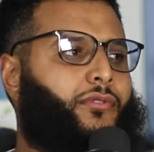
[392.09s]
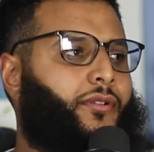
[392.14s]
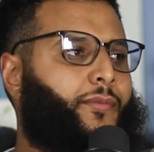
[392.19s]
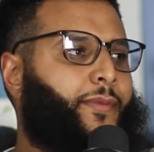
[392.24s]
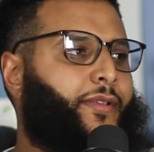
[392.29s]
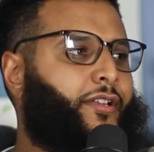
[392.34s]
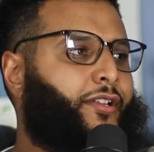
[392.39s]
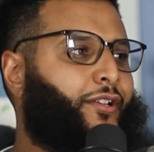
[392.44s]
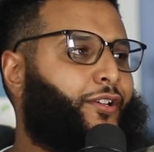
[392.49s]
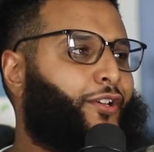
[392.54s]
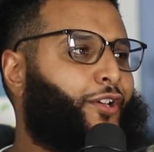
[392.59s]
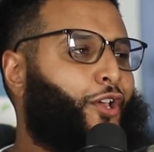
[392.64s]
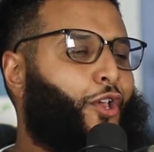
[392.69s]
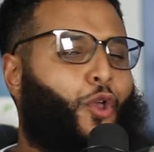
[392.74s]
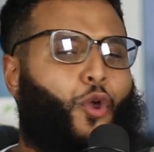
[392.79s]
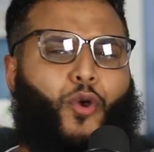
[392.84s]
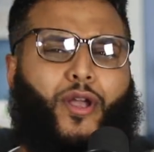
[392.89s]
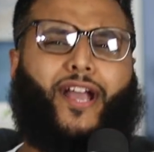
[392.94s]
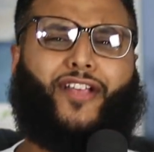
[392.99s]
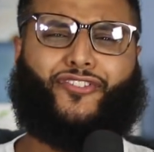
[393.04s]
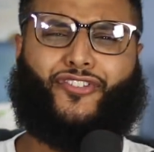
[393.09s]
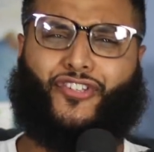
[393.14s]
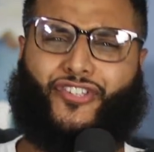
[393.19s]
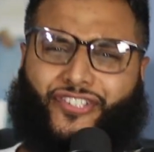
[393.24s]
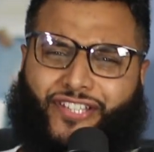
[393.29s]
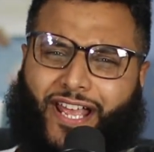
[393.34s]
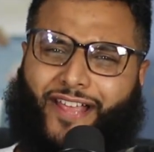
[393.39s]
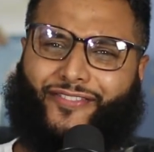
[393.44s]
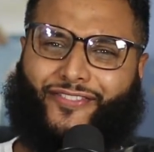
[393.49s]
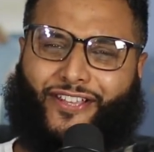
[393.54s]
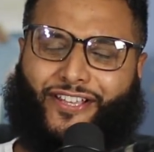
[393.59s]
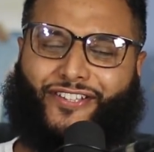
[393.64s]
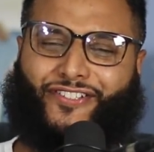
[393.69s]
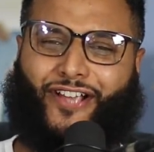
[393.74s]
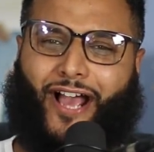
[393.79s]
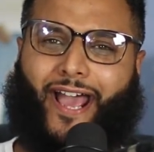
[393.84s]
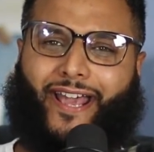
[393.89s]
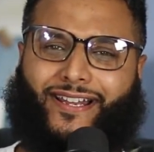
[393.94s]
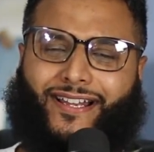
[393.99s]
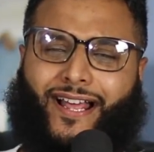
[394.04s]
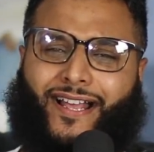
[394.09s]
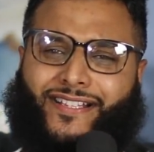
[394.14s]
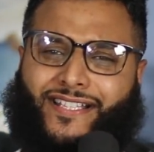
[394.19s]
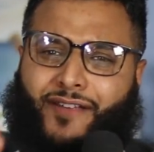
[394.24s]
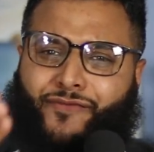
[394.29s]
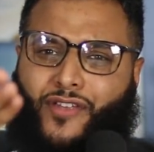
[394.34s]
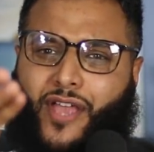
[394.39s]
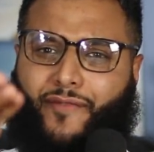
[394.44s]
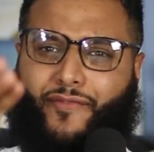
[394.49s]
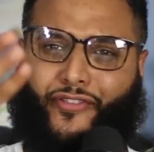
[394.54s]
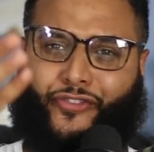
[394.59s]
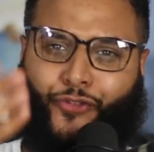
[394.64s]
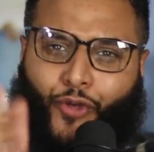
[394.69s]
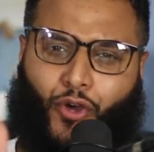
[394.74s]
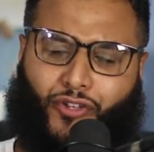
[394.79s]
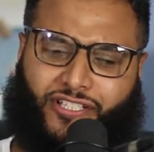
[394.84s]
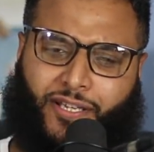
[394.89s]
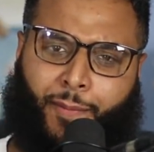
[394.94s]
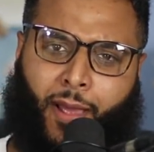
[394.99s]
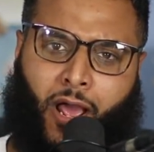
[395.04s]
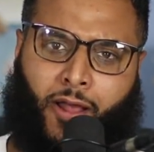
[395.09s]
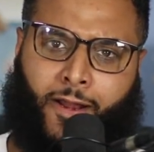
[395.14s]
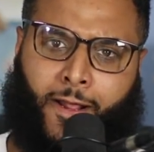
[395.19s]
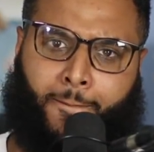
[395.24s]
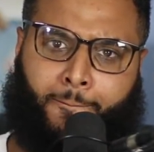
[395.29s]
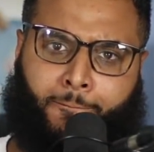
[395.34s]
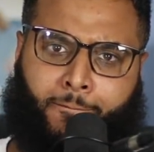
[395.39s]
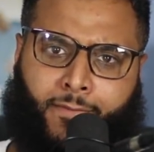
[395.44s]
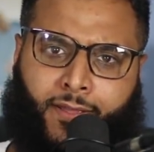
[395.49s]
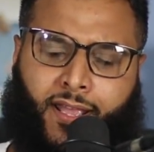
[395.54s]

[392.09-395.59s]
I mean, who gets to set these guidelines? Have you ever thought about it?